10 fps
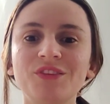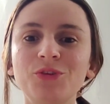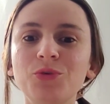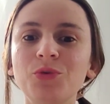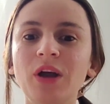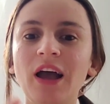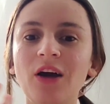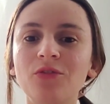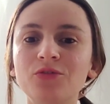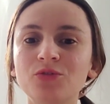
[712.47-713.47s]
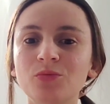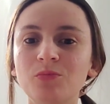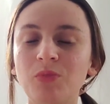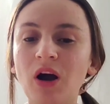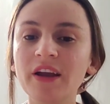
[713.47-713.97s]
you have to
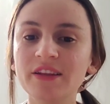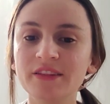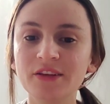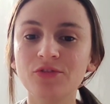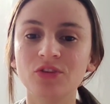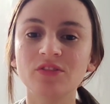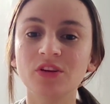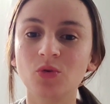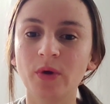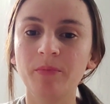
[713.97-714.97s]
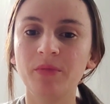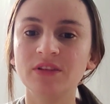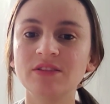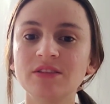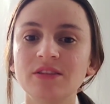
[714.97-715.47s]
buy different
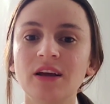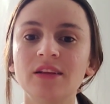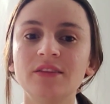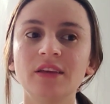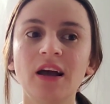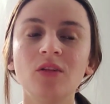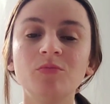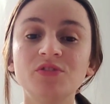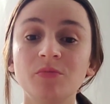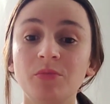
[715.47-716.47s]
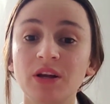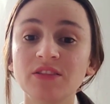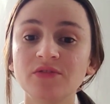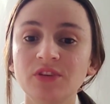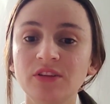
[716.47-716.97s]
equipments that helps the
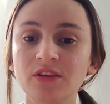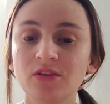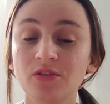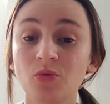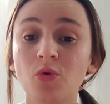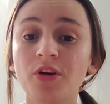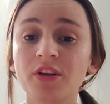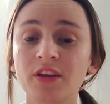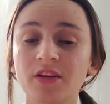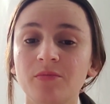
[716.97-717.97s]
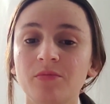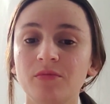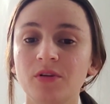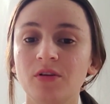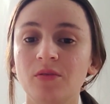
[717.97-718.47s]
breastfeeding, the working
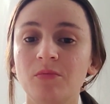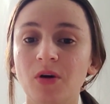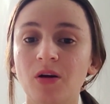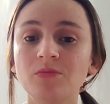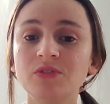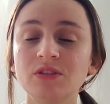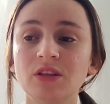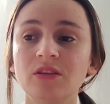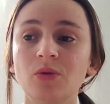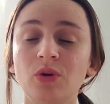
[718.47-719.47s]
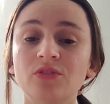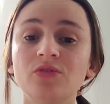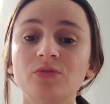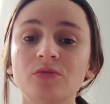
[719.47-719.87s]
moms that they want